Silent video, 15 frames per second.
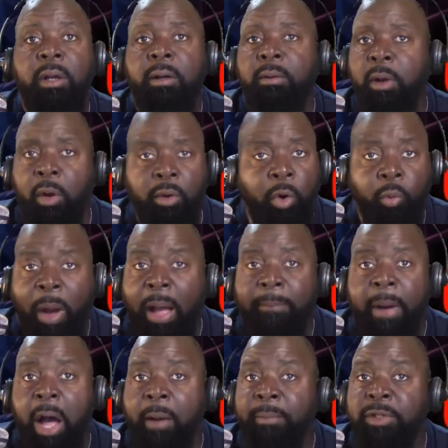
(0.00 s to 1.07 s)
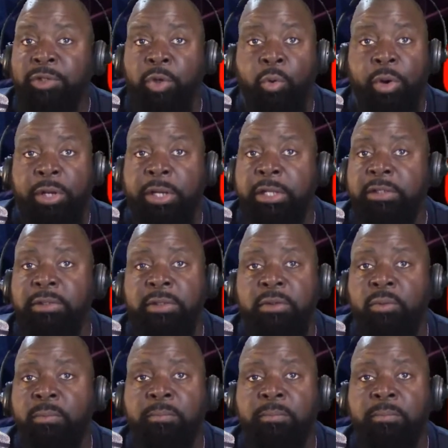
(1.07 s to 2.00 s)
I don't know why mom is doing this.